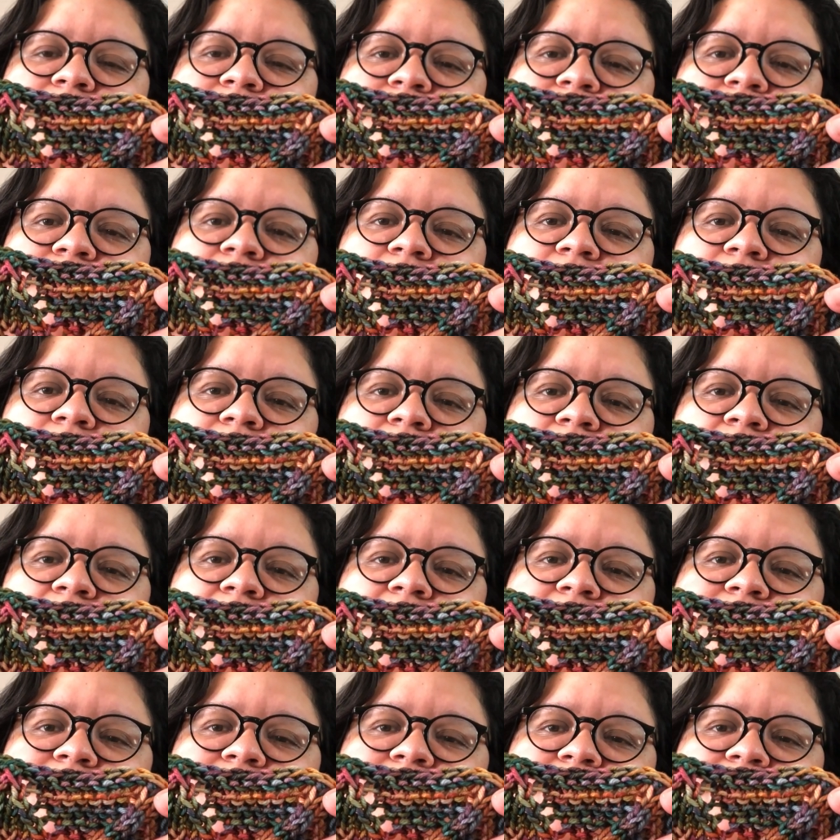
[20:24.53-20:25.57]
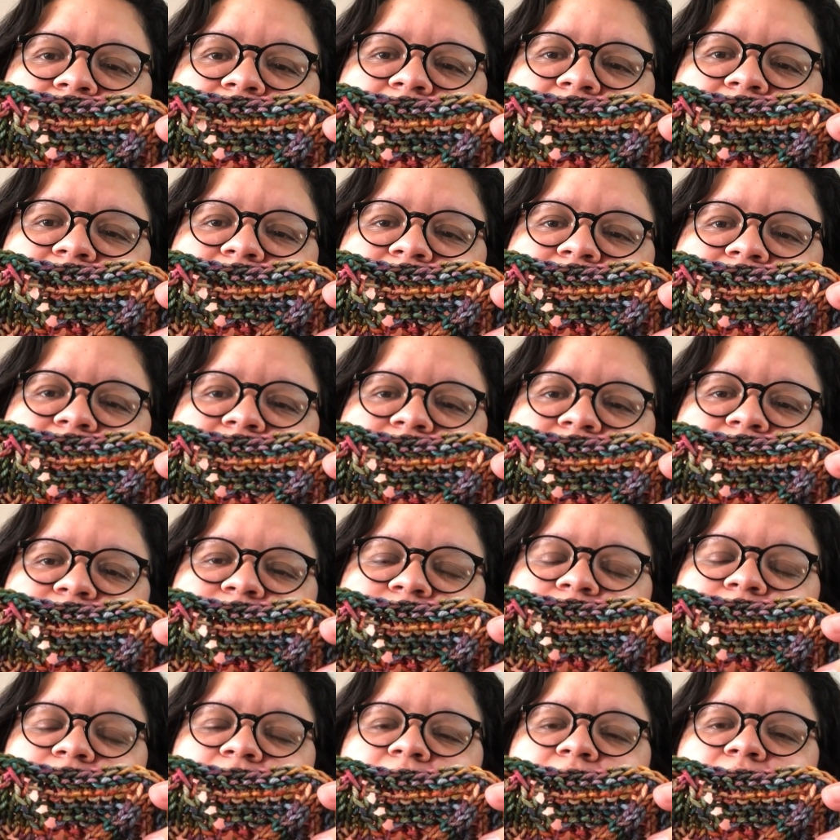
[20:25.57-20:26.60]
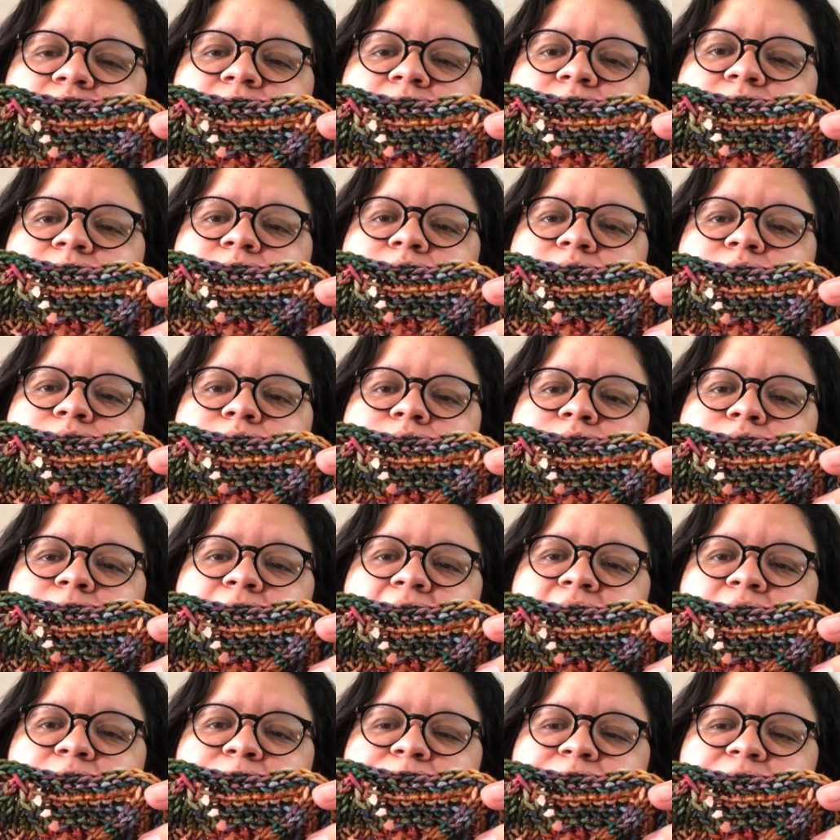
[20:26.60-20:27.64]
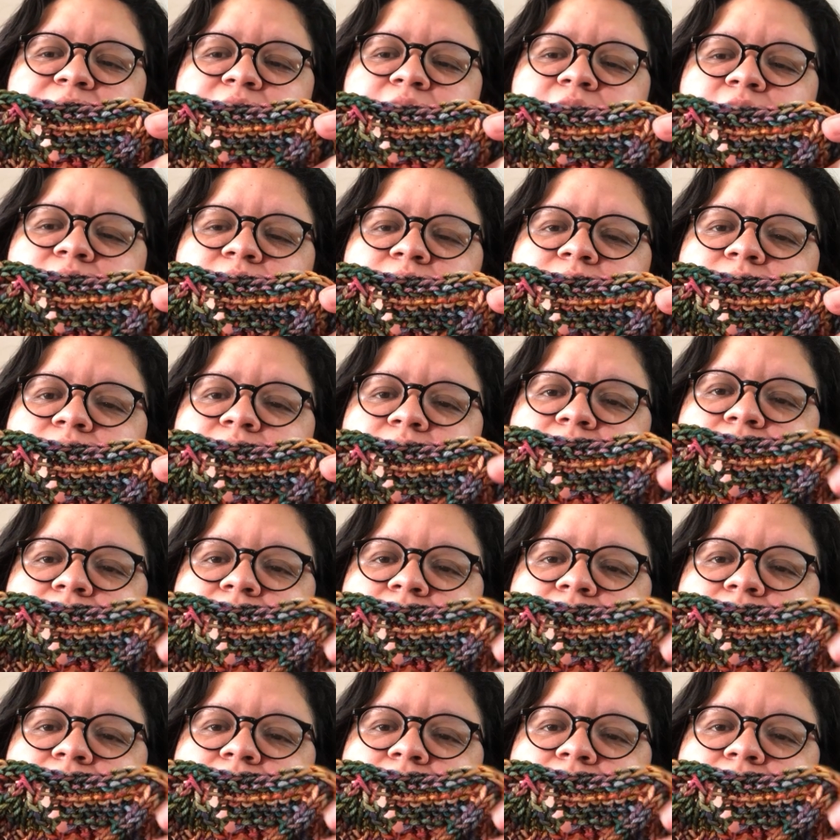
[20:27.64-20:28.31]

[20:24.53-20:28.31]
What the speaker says: single lot skeins from Malabrigo.